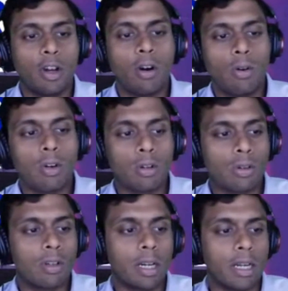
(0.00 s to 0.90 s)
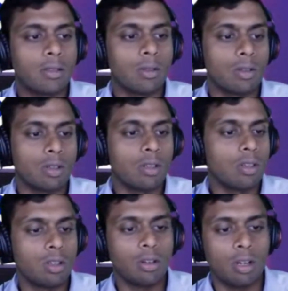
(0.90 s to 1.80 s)
your own good, right? So
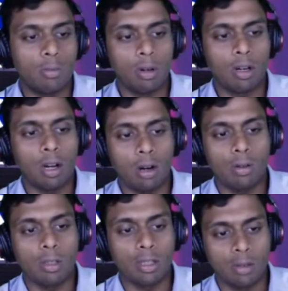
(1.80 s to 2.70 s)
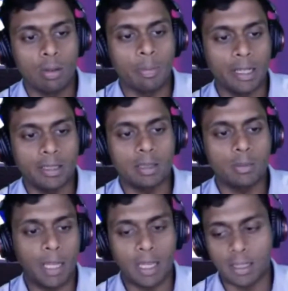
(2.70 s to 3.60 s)
talking about how the renewal prices
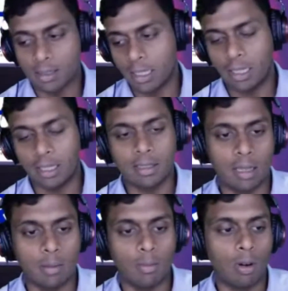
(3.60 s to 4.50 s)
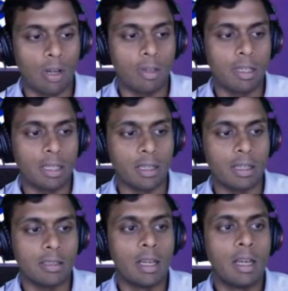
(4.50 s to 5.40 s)
may stay the same or even
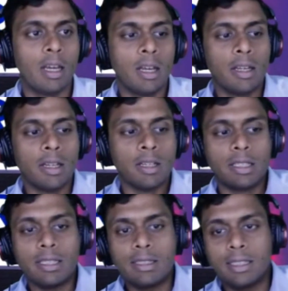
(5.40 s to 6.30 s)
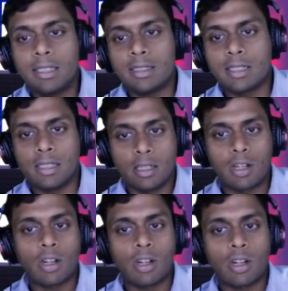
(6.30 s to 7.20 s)
decrease. This is a
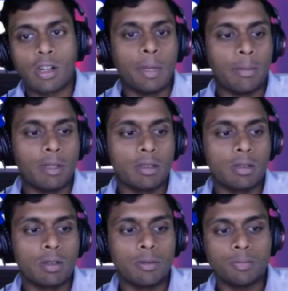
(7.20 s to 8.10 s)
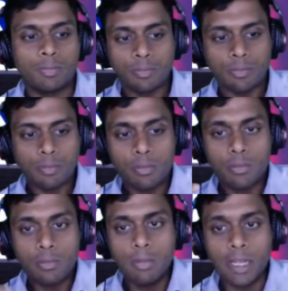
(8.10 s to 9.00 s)
year-on-year payment, so
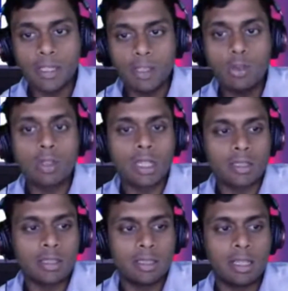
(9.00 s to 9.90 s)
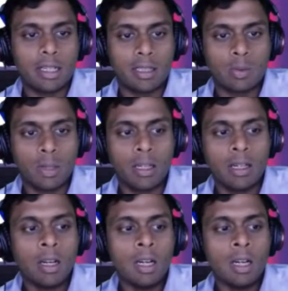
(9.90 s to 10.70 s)
make sure you consider that as well.